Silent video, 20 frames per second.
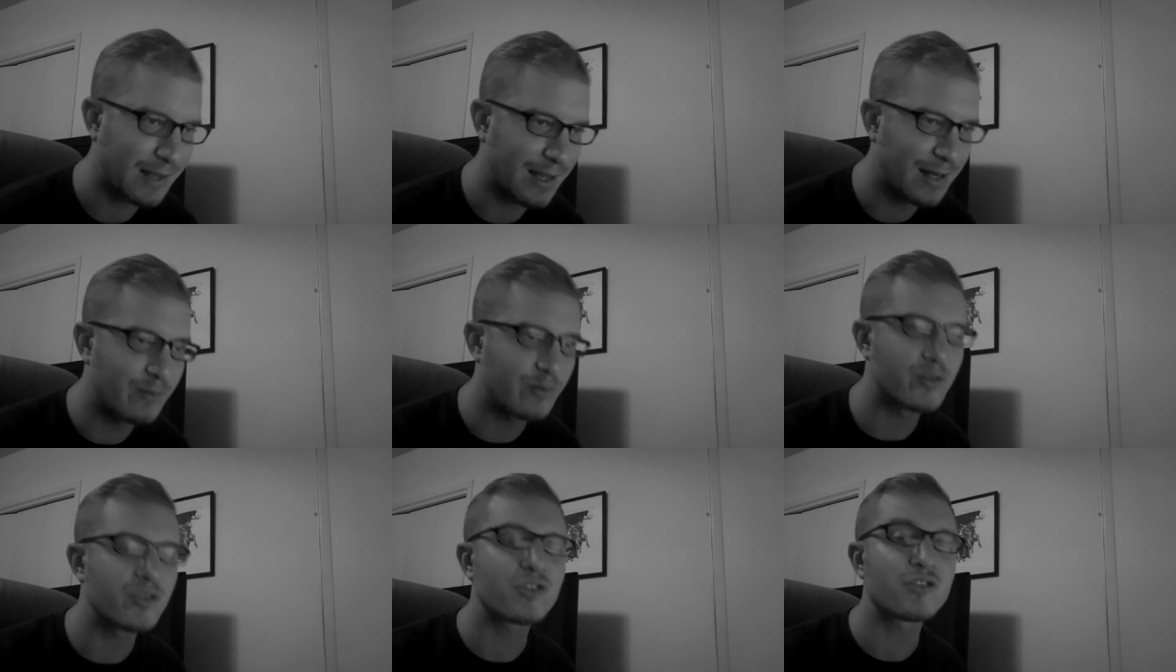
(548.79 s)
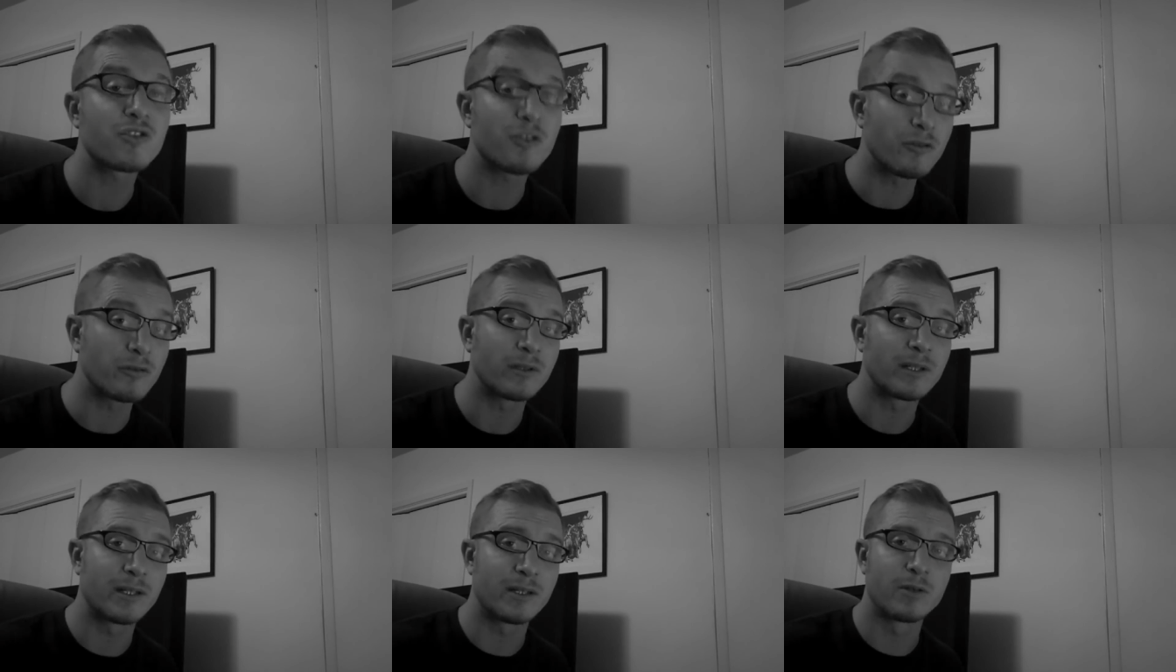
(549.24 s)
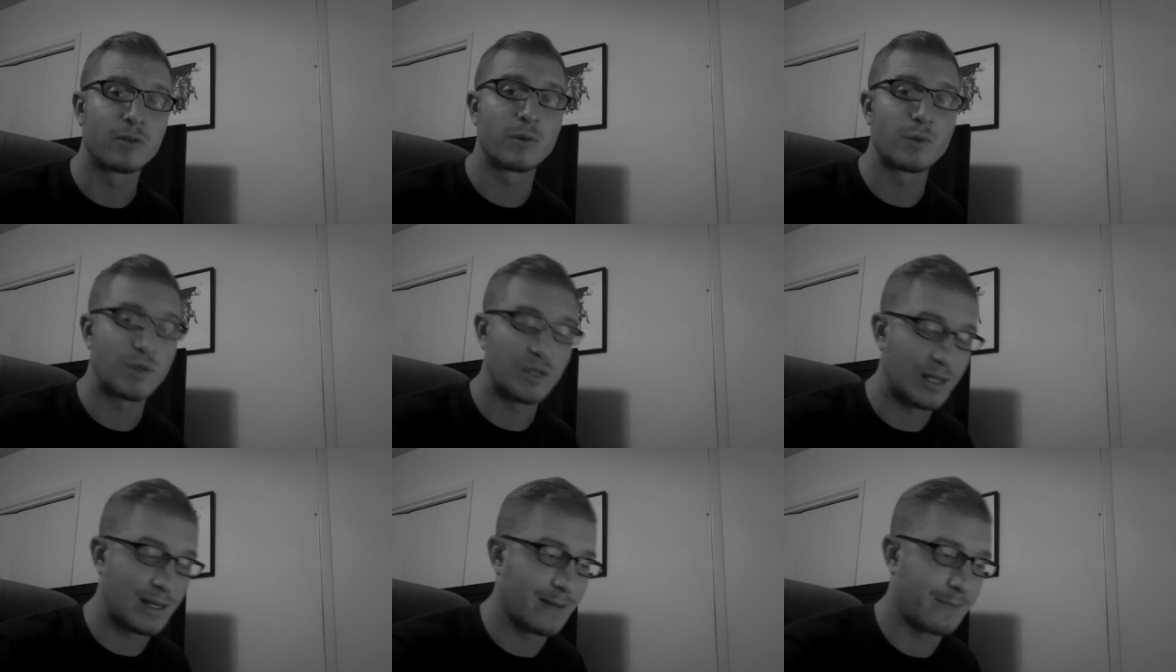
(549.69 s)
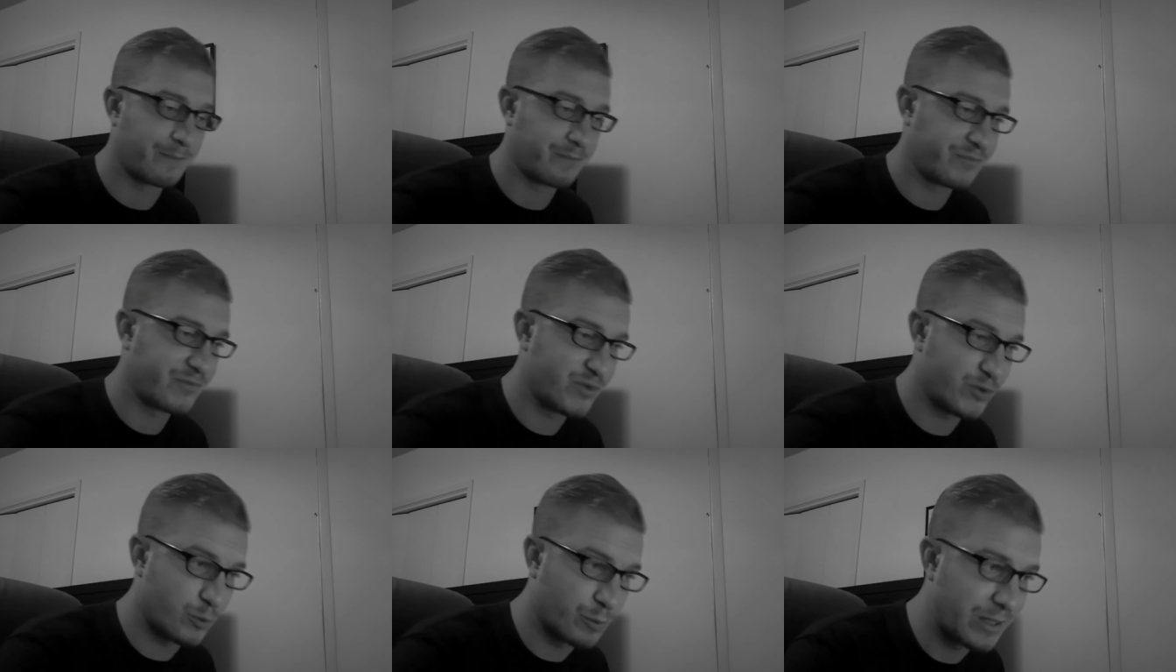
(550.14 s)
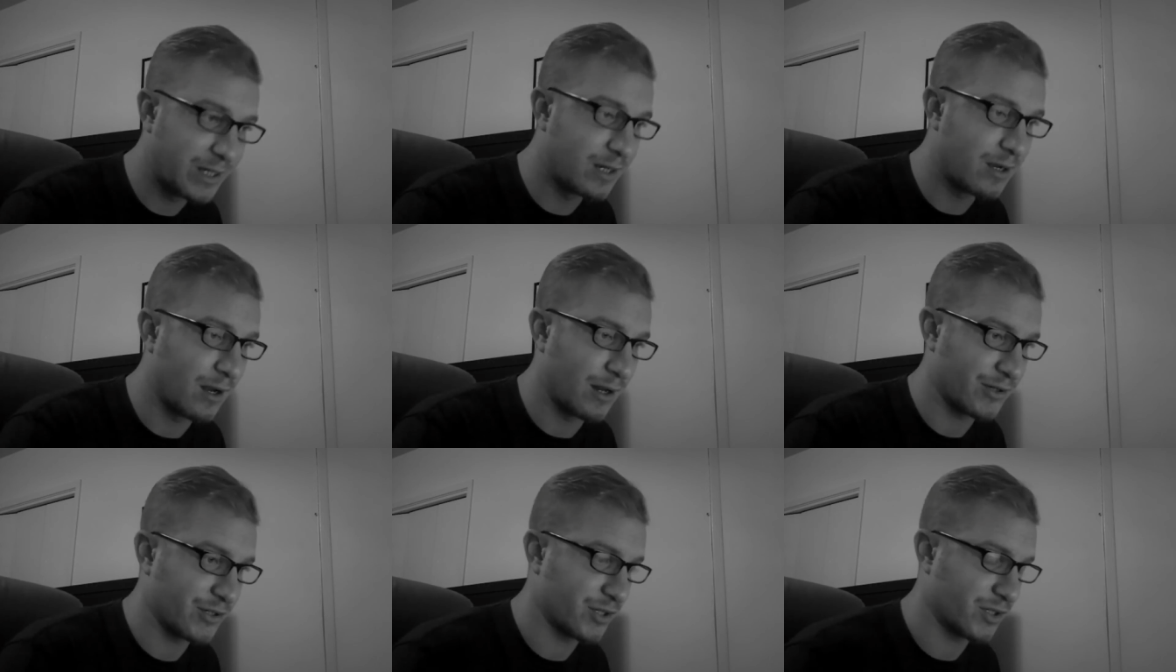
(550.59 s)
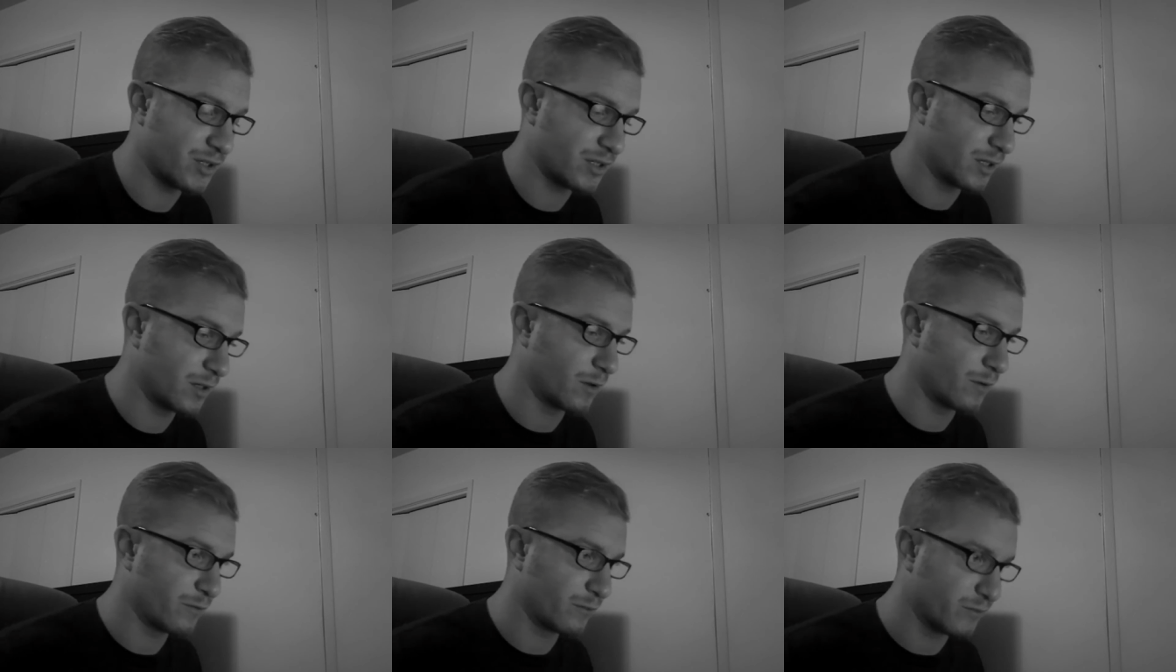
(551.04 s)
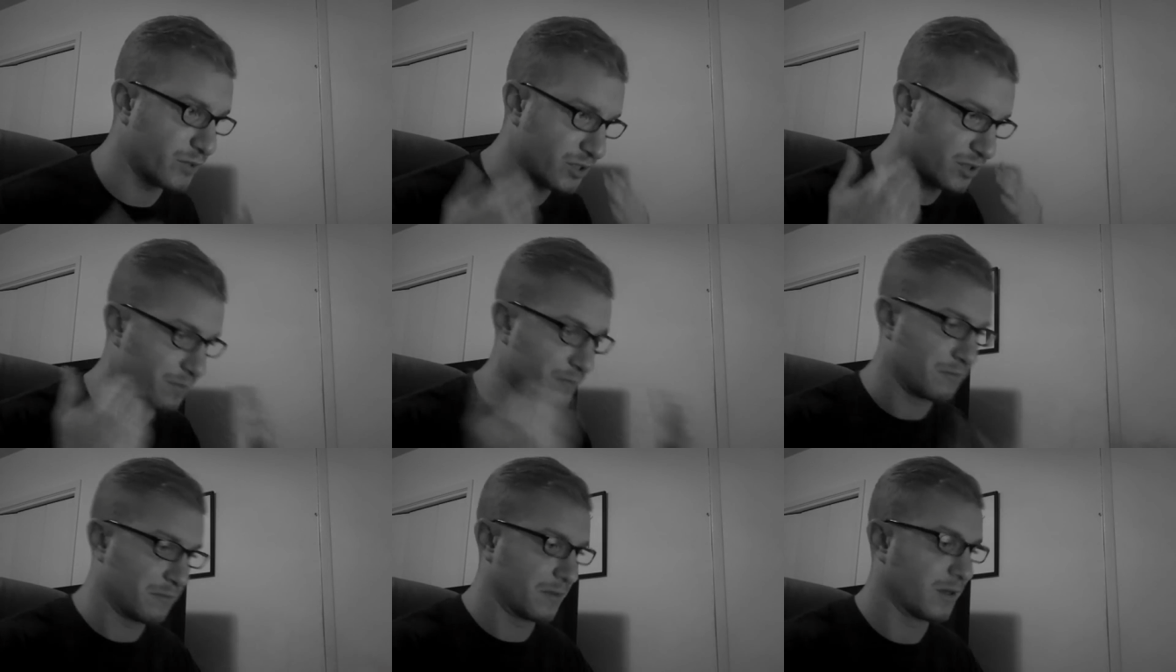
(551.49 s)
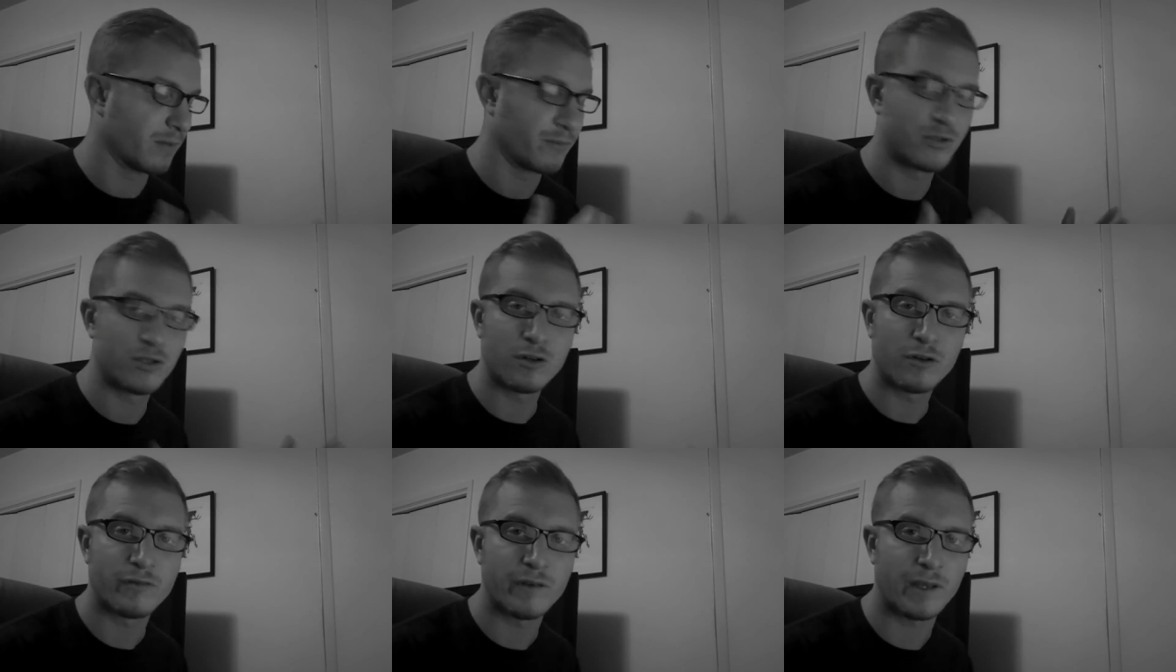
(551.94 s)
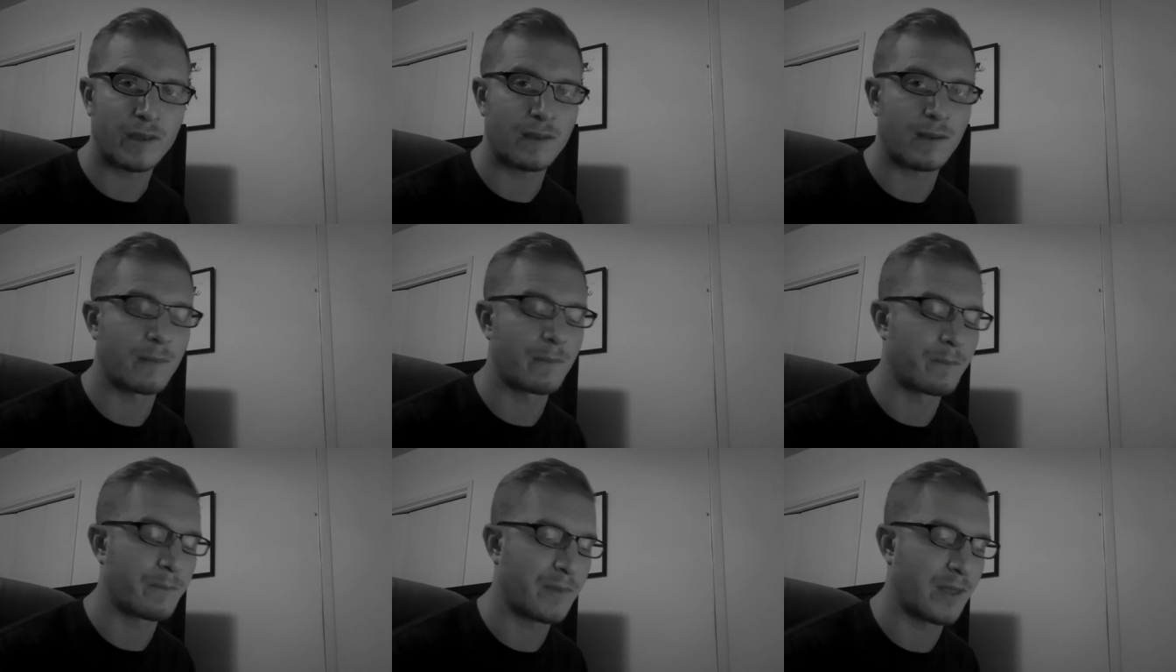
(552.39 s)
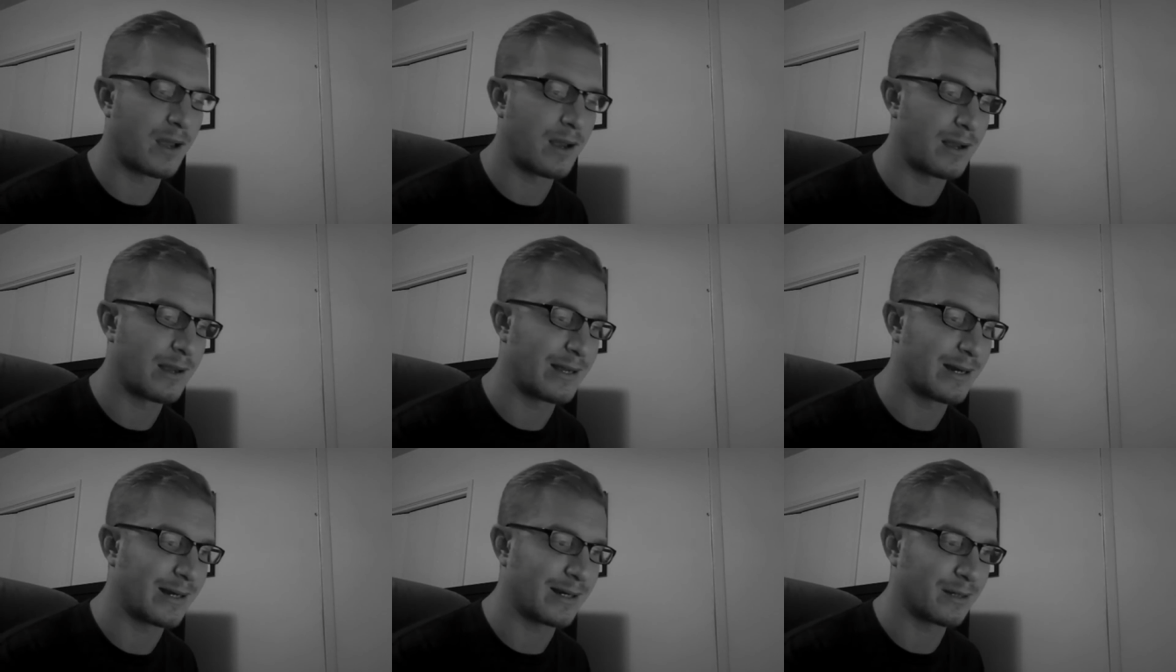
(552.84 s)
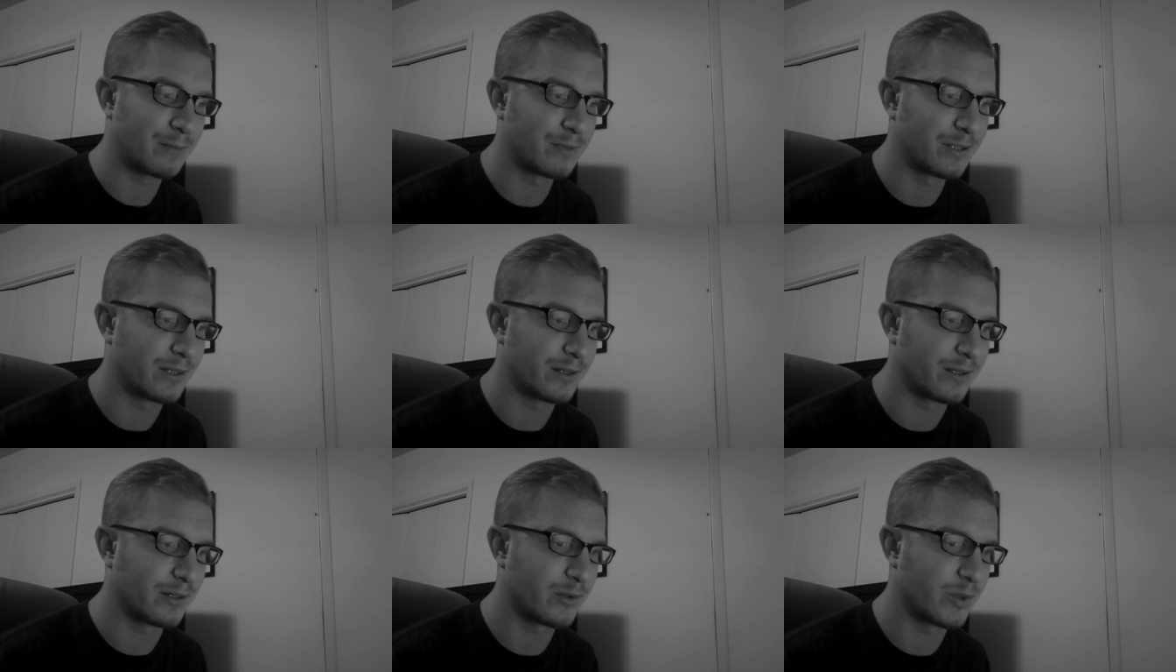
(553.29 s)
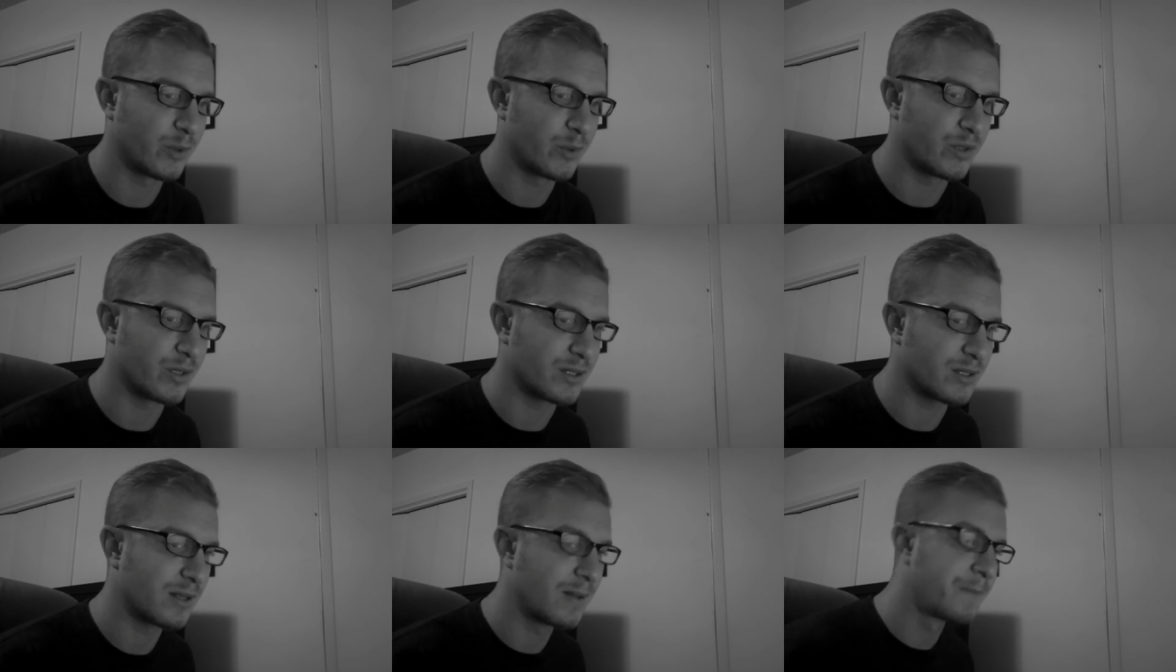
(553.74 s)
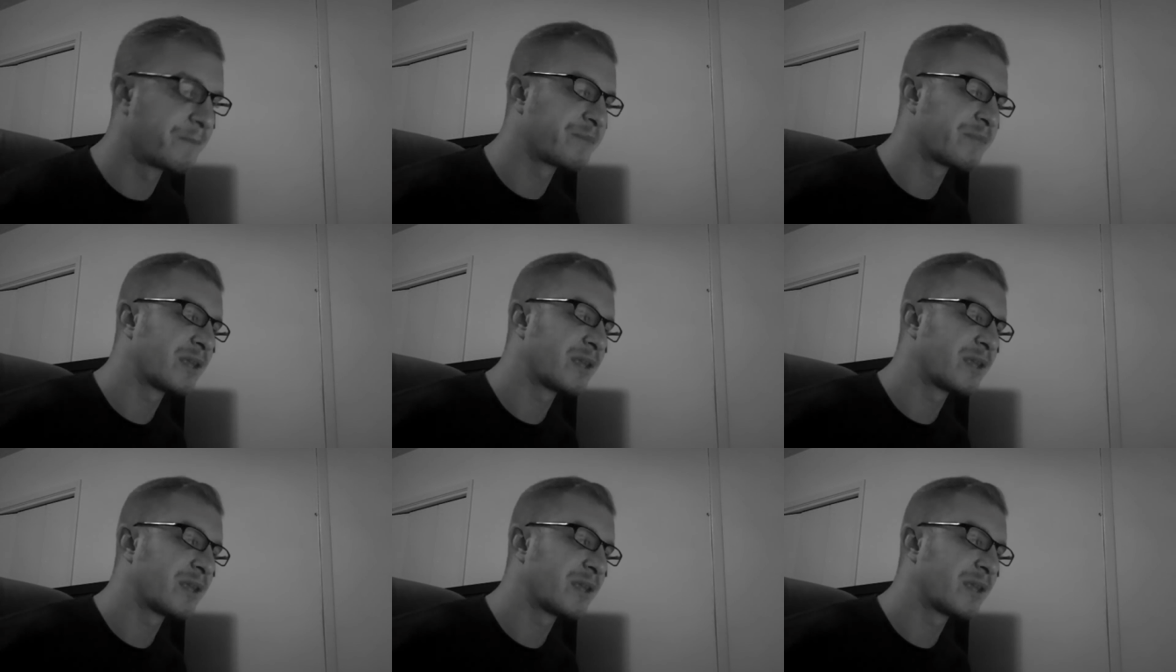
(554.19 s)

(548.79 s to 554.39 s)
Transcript: Animals certainly do seem to be conscious, you know, from just observing them. Uh, and I completely agree with this.